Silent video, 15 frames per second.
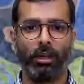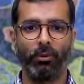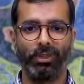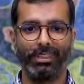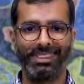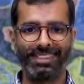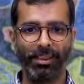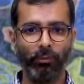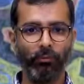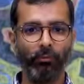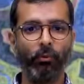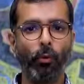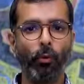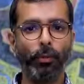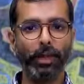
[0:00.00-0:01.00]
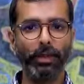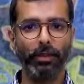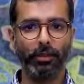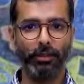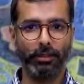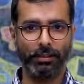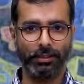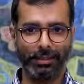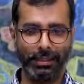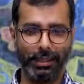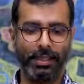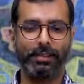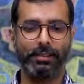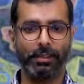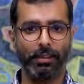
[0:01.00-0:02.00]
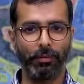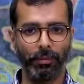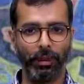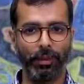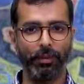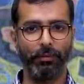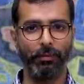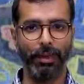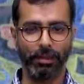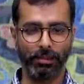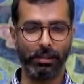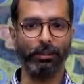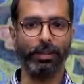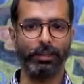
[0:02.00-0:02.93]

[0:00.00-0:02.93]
Now, the sub 4 meter sedan segment bears some